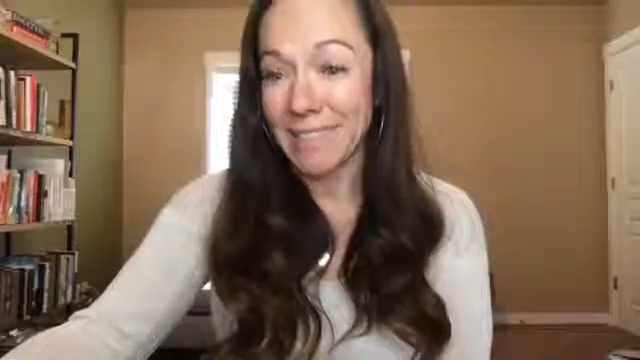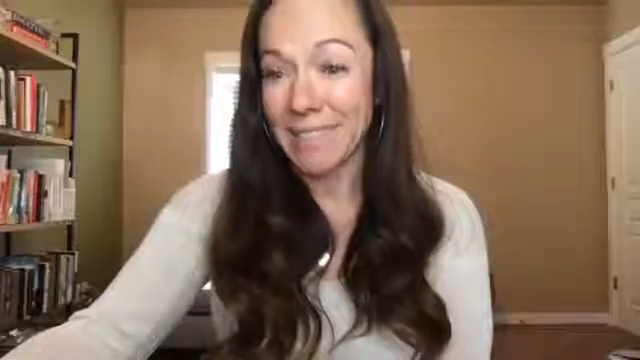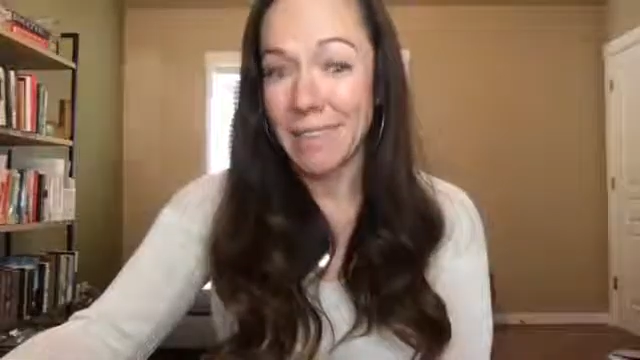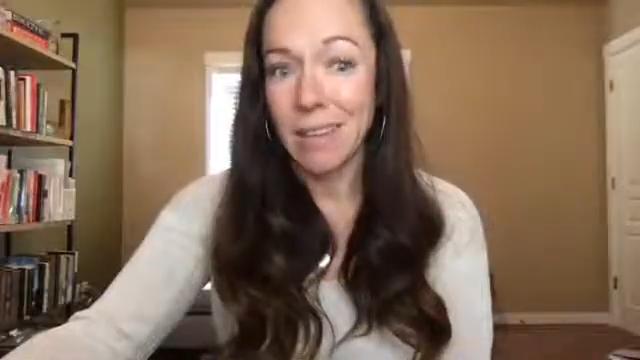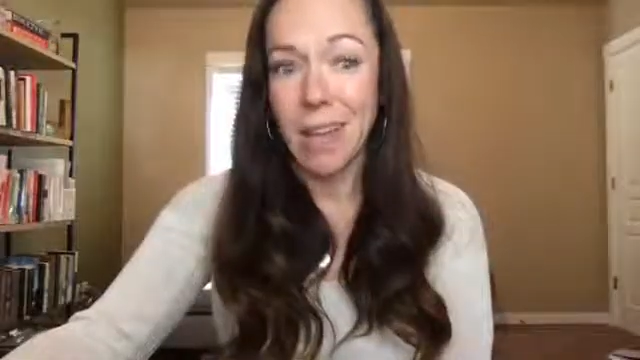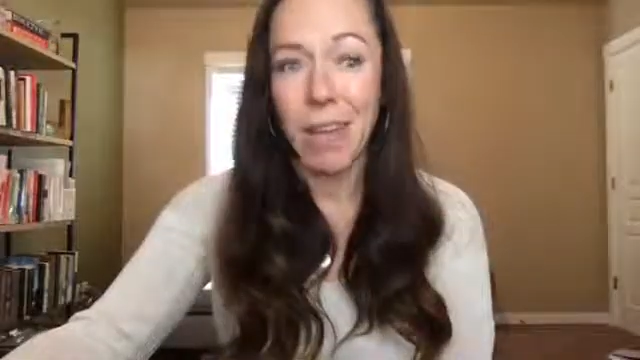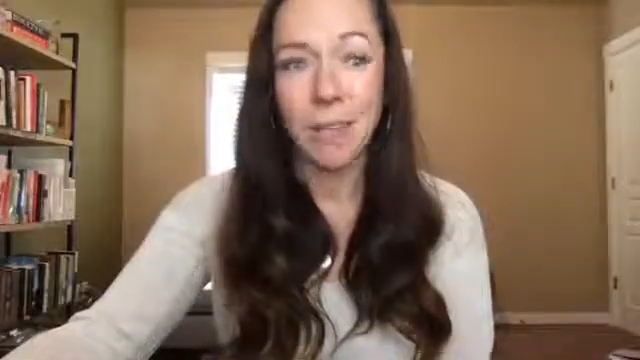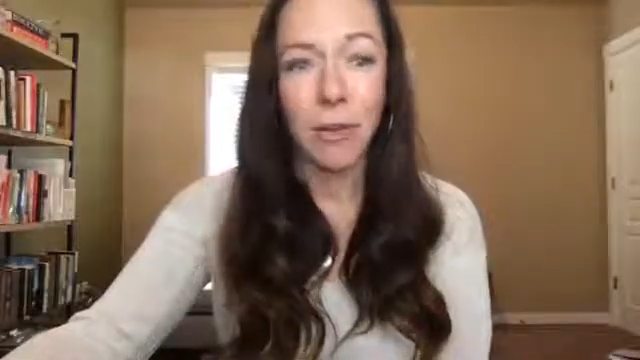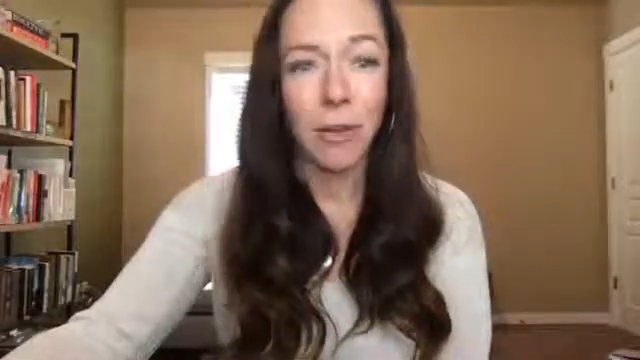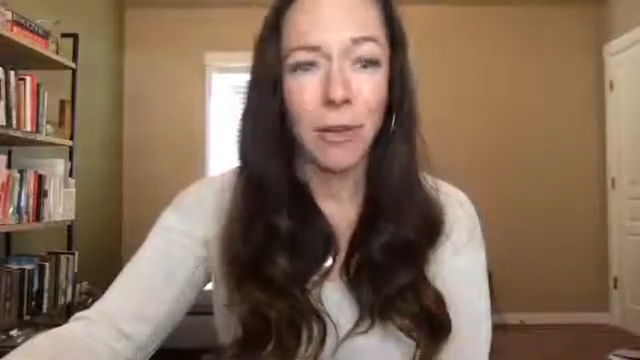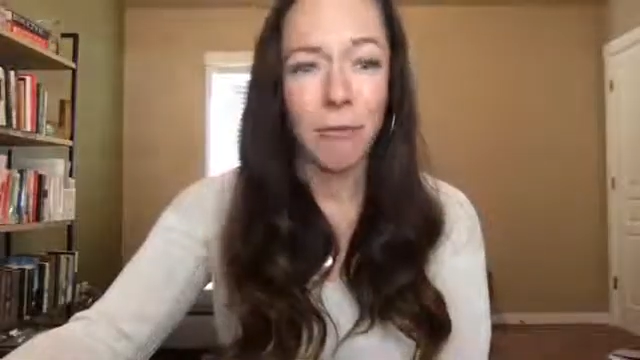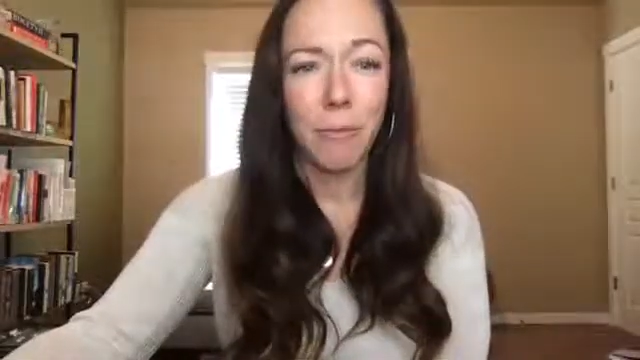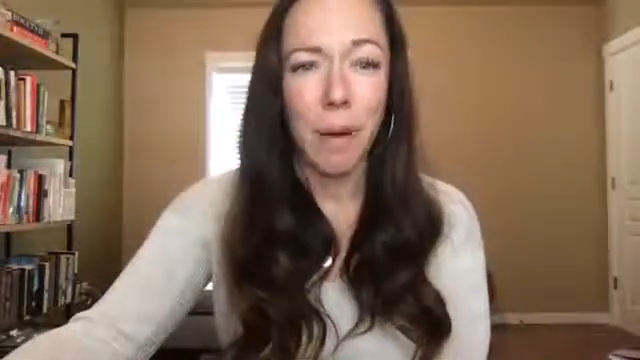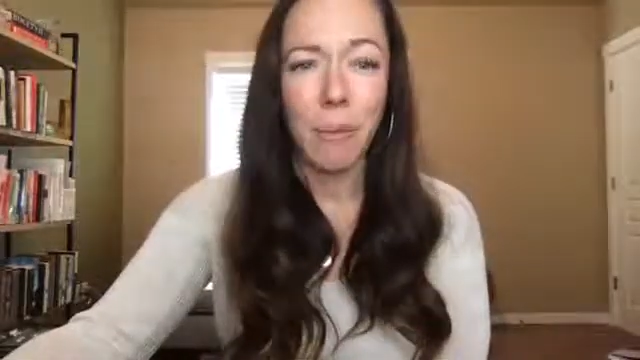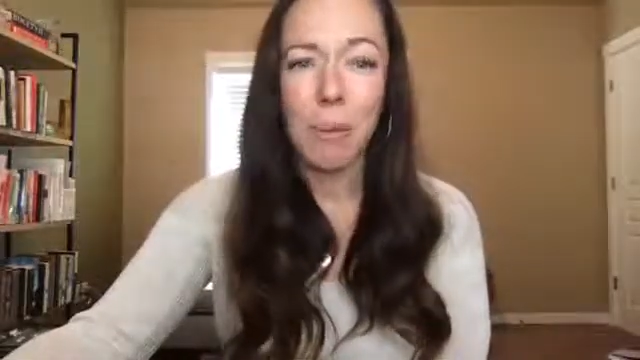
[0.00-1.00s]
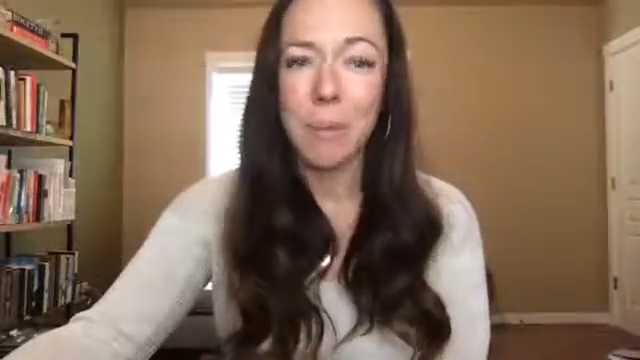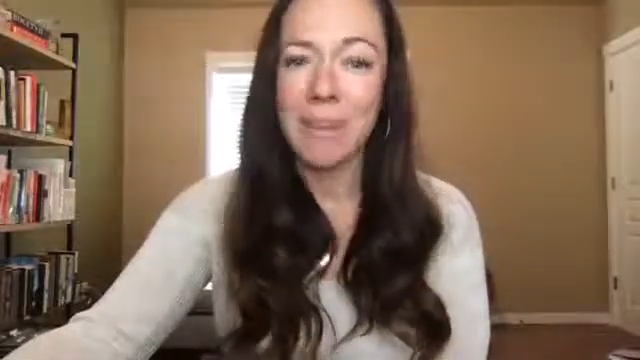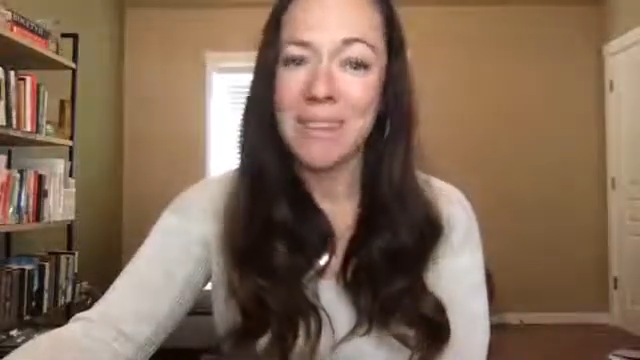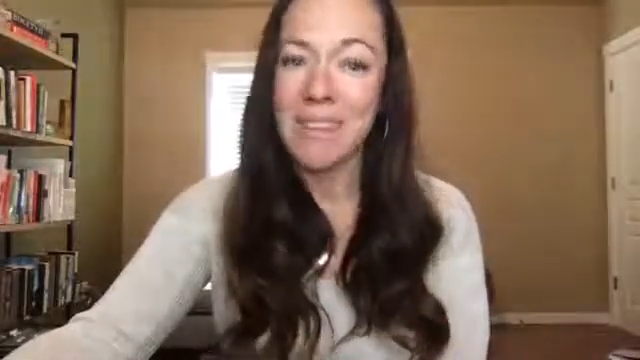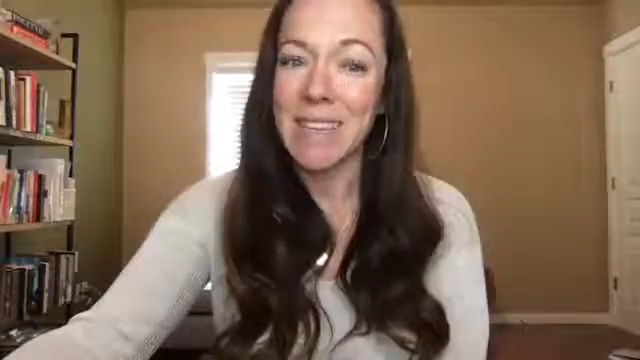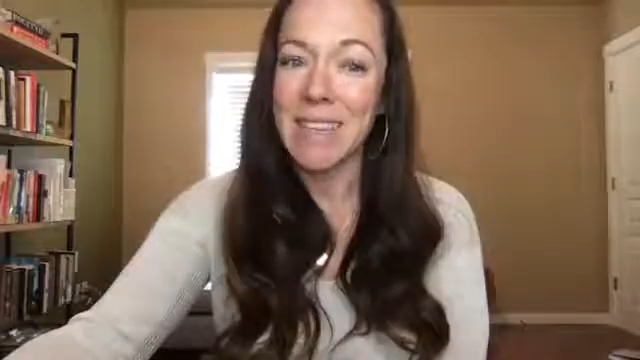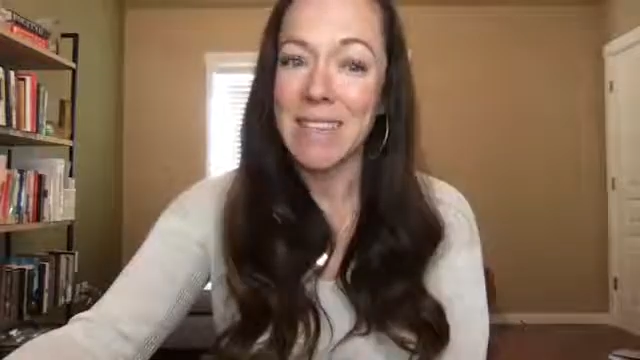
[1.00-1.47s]
A lot of you have probably
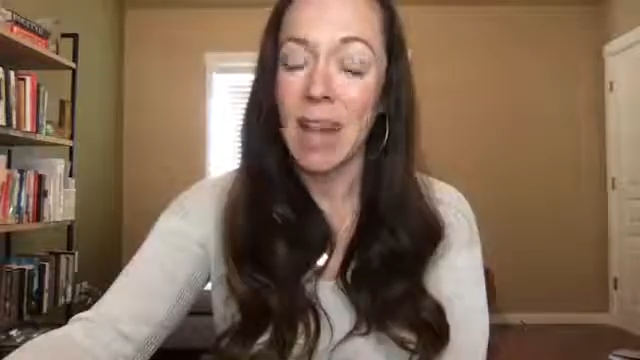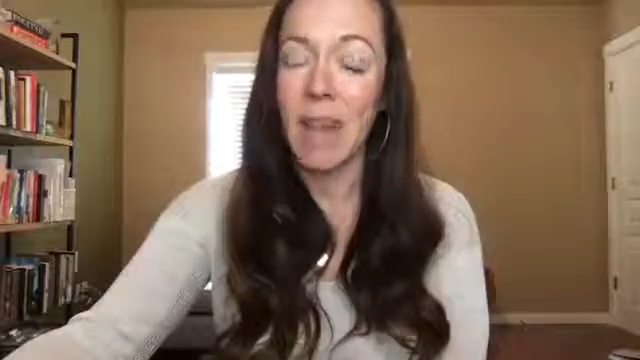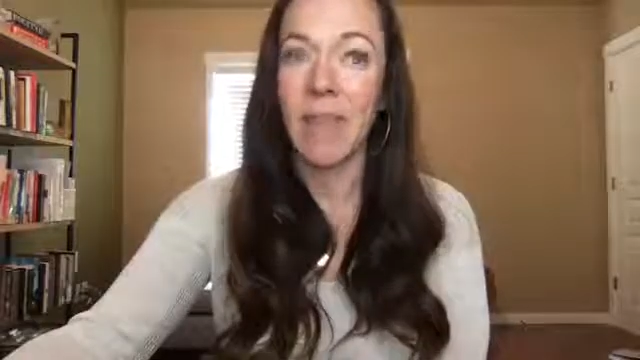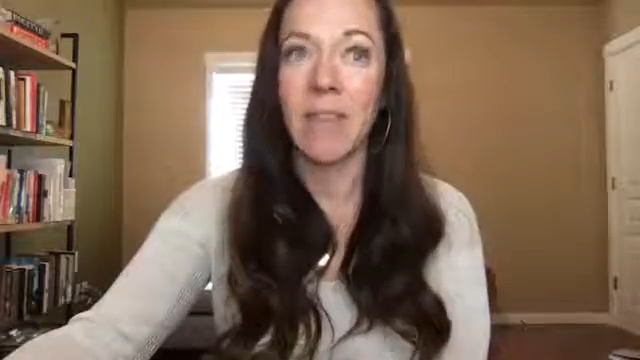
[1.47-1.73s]
seen that.